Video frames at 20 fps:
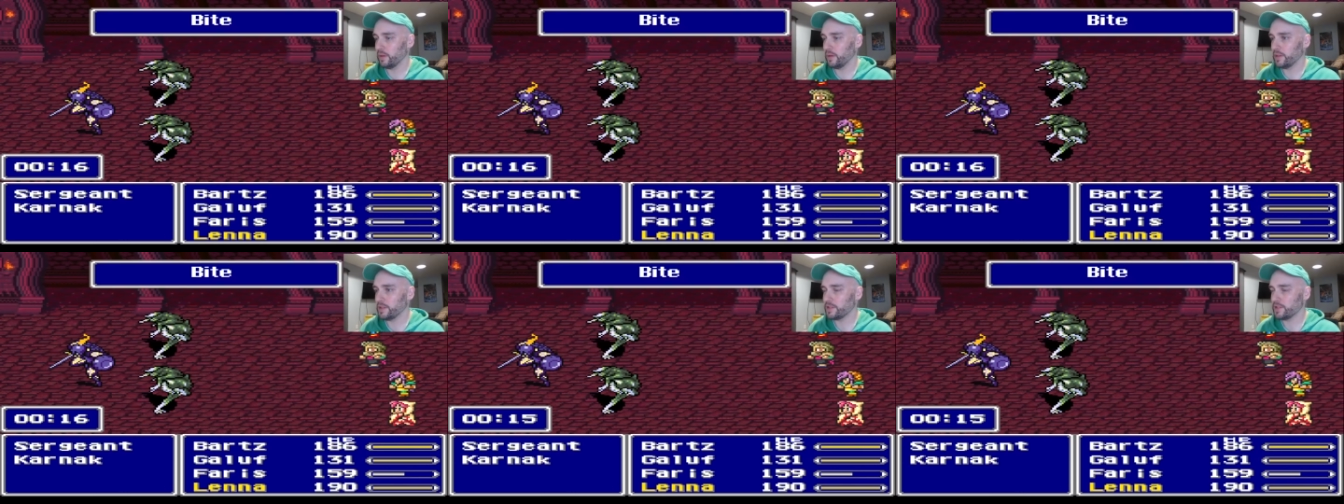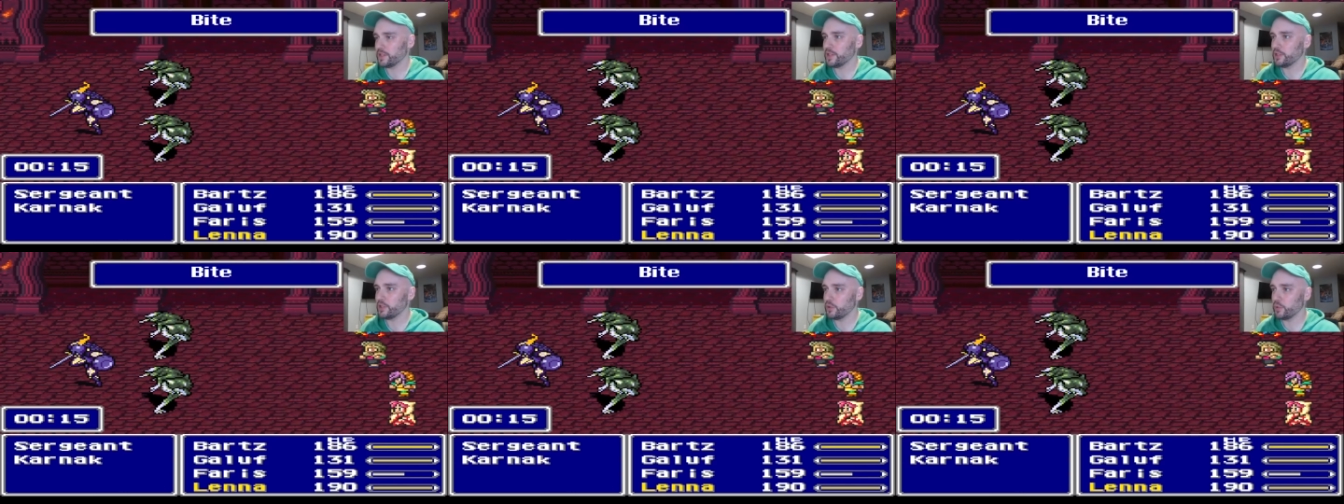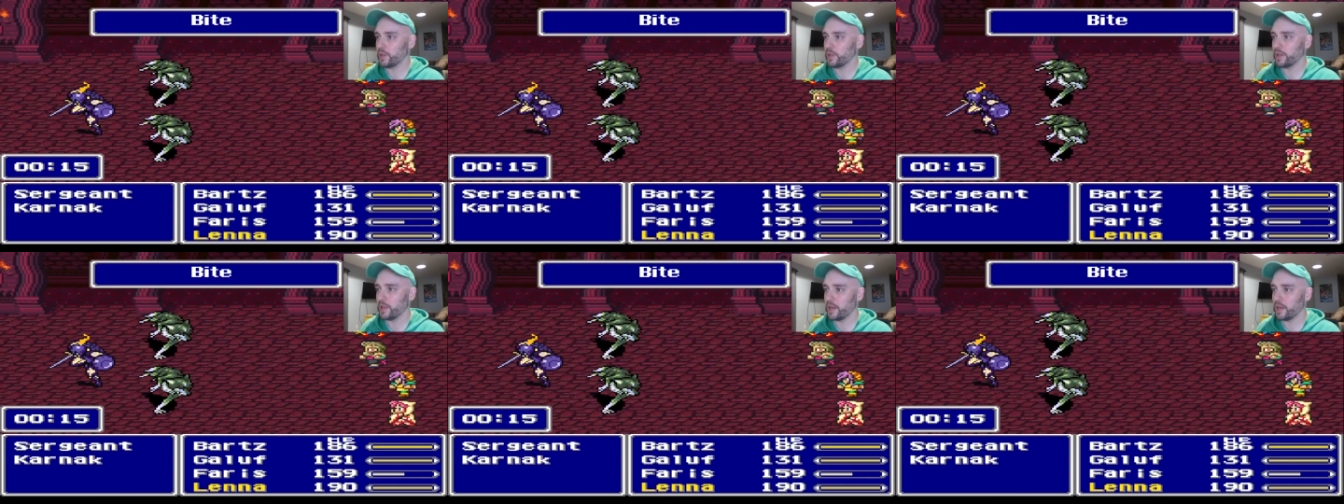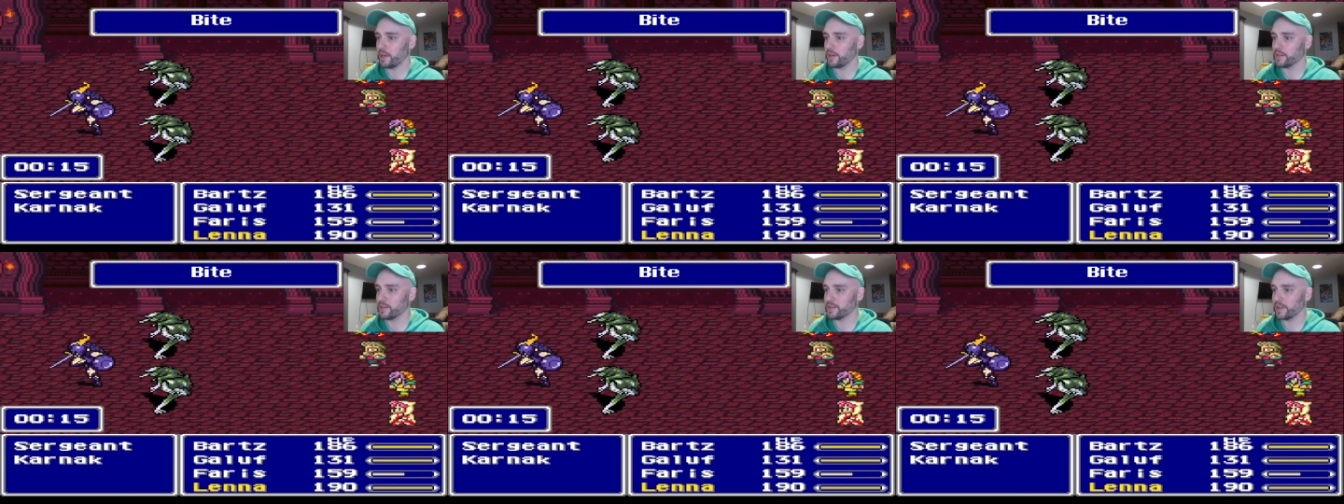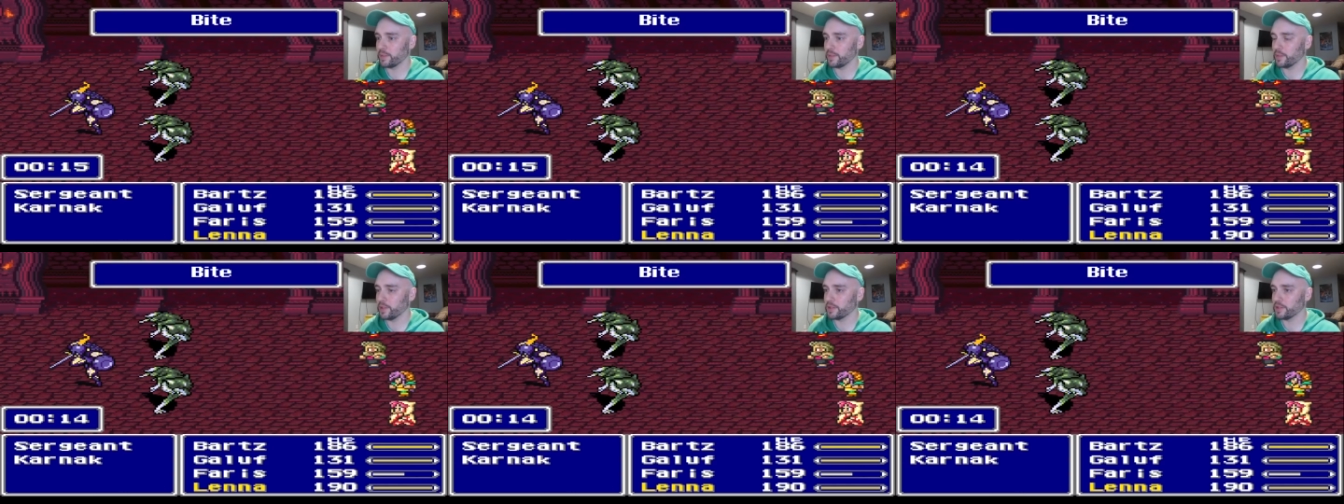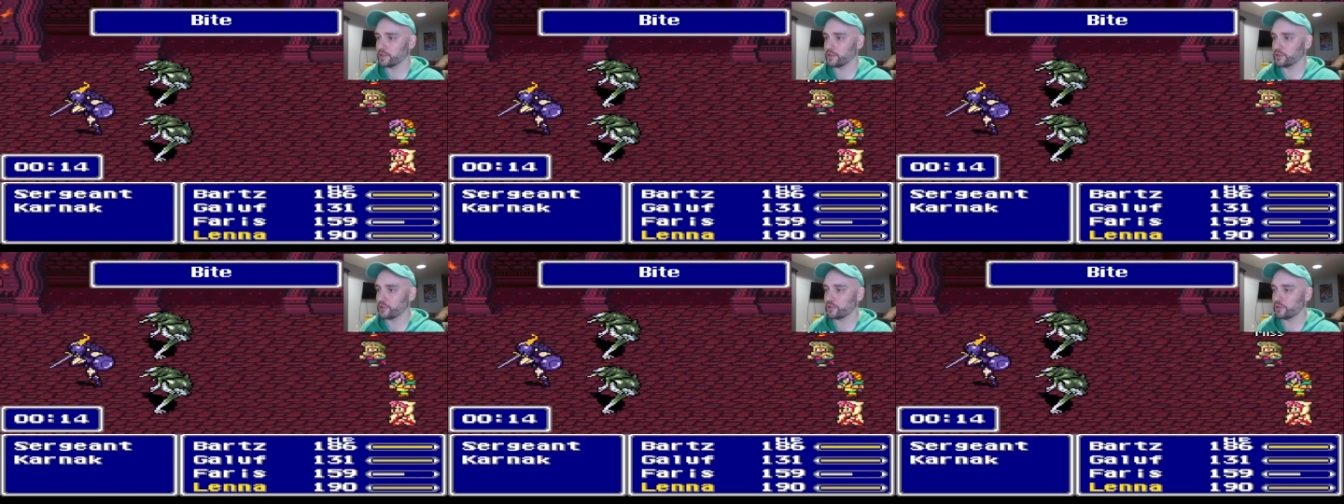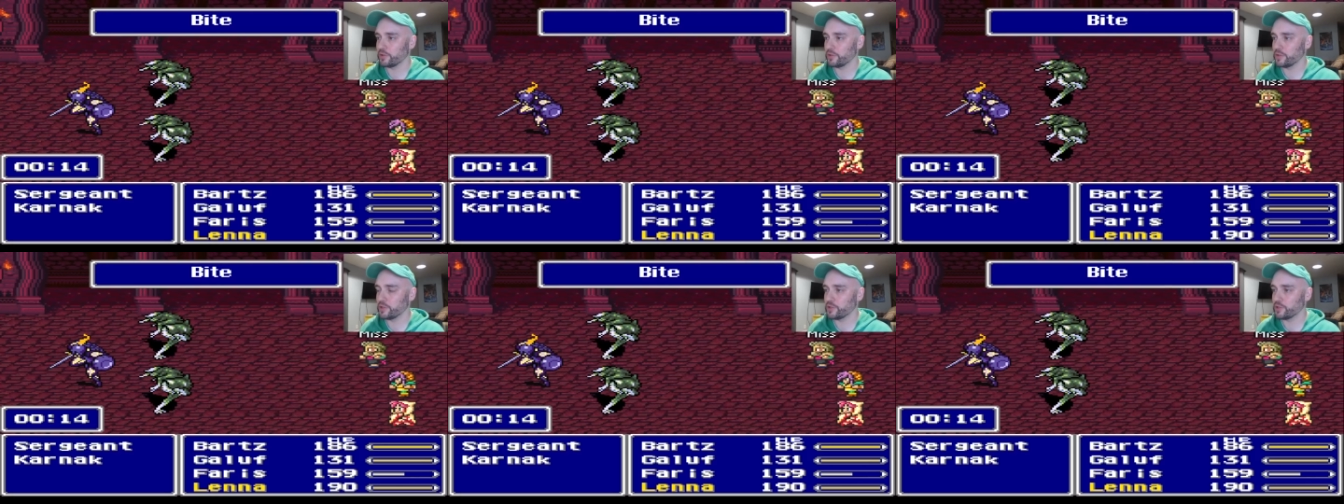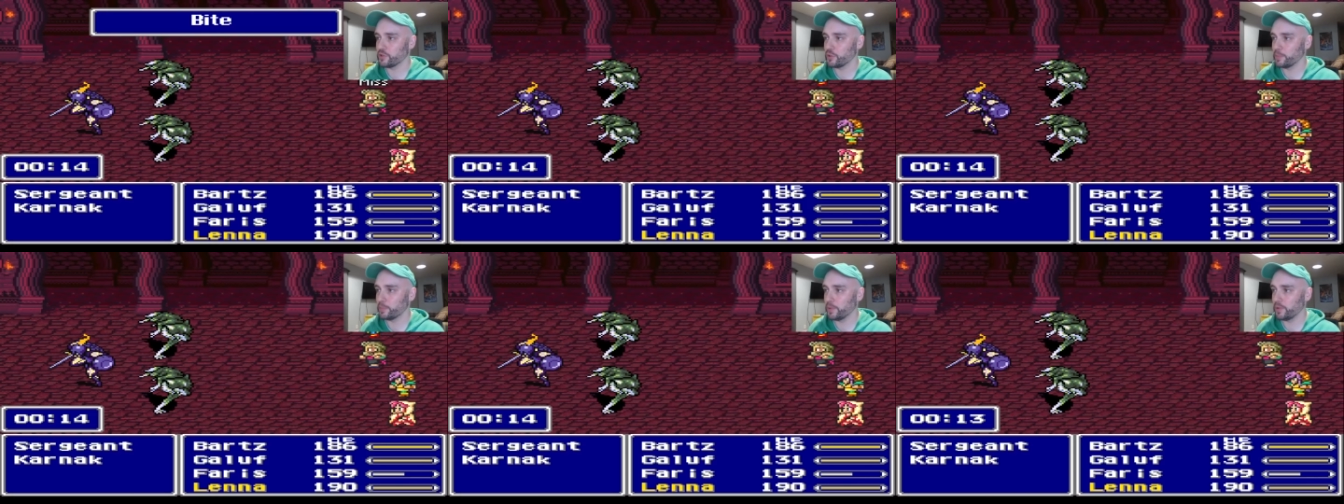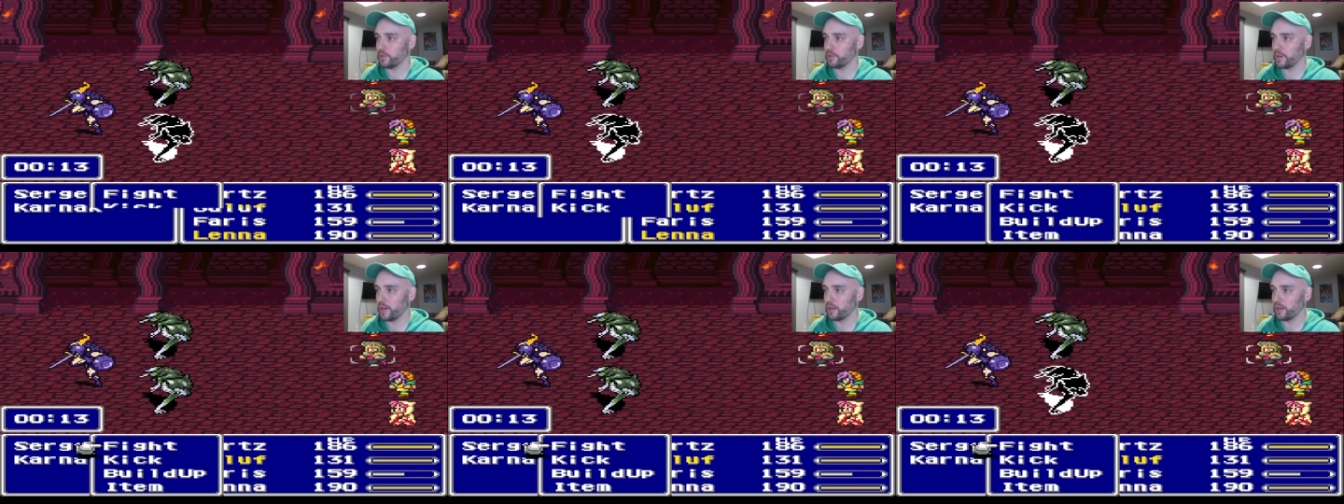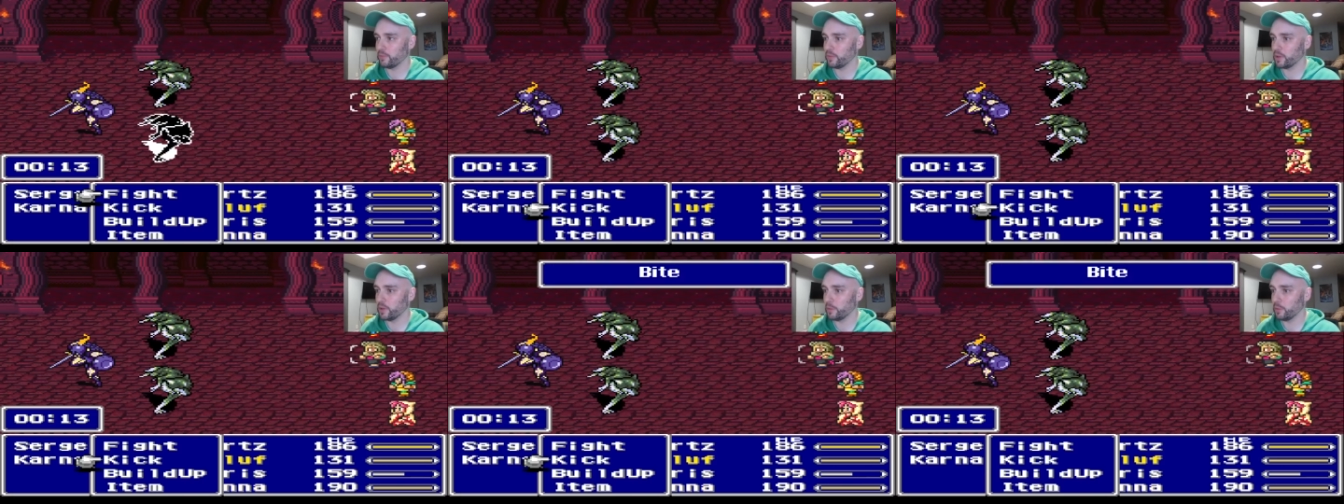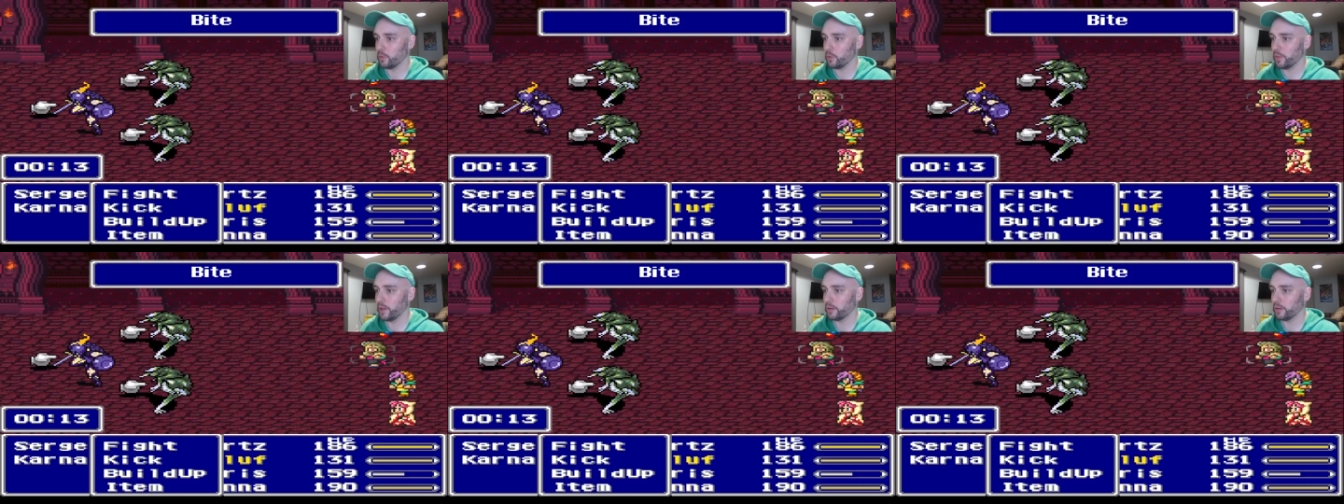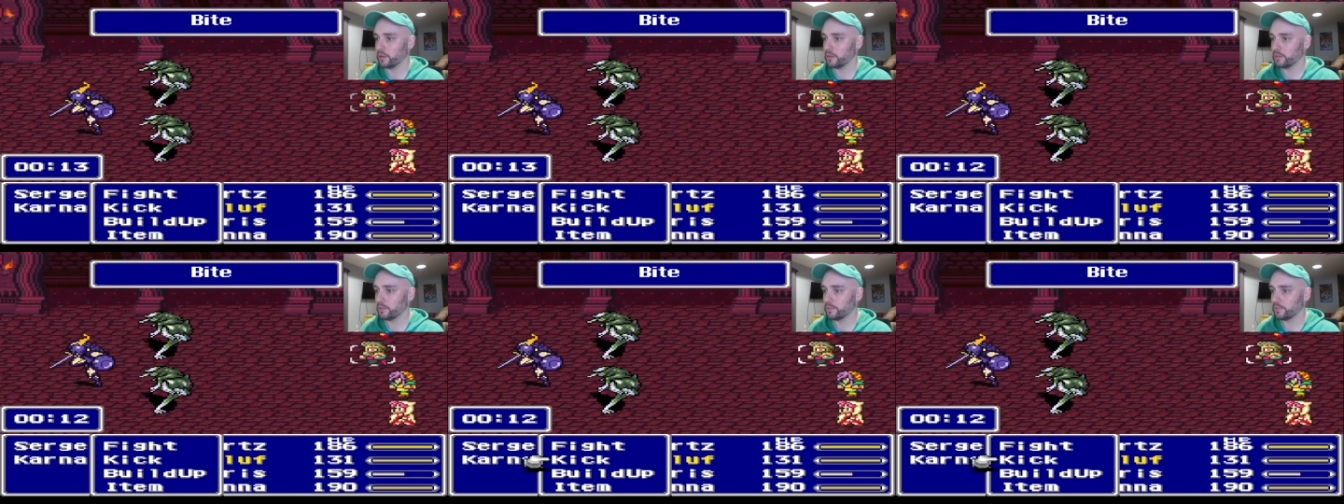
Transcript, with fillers: It's gonna do it again, isn't it? Because there's this stupid non-runnable battle.